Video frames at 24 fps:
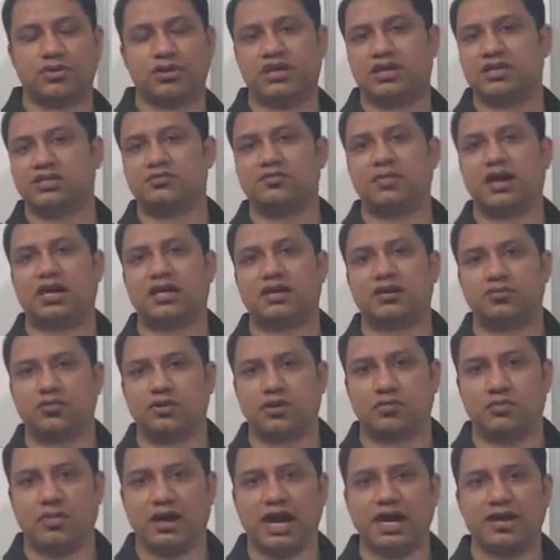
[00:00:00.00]
It doesn't matter
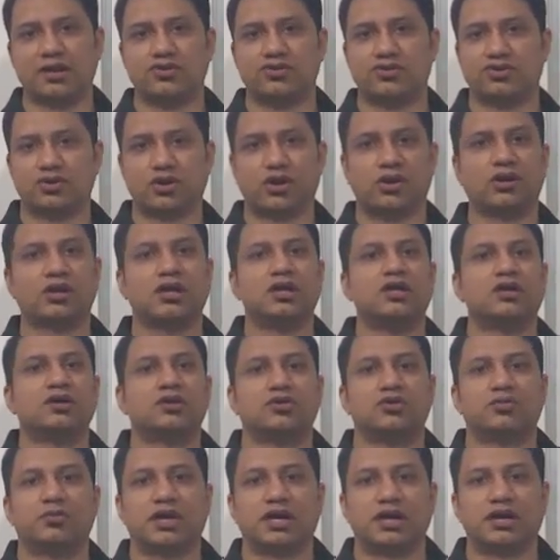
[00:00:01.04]
what brand you stock,
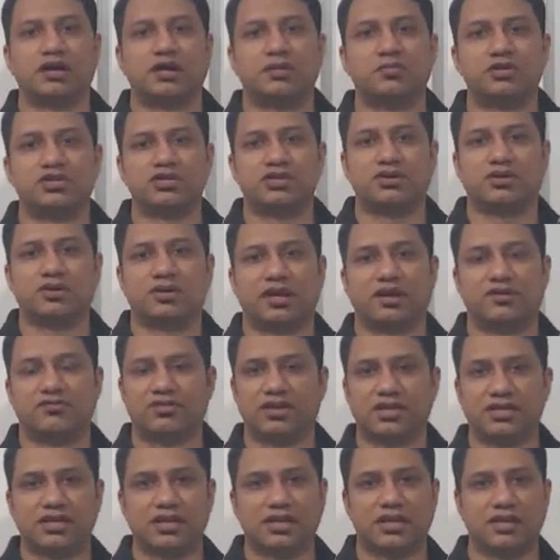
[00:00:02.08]
you make a commission on
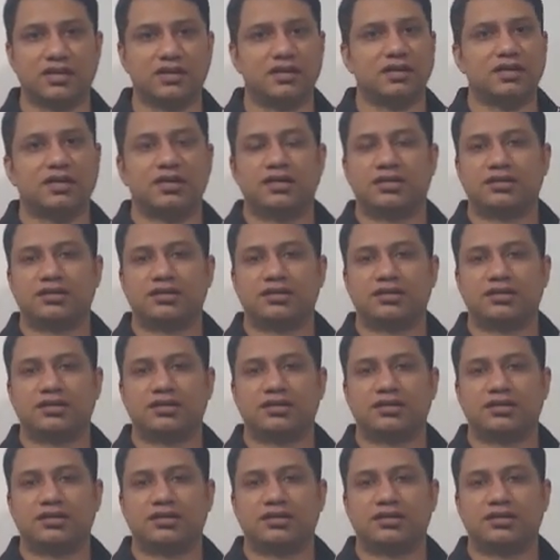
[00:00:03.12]
everything.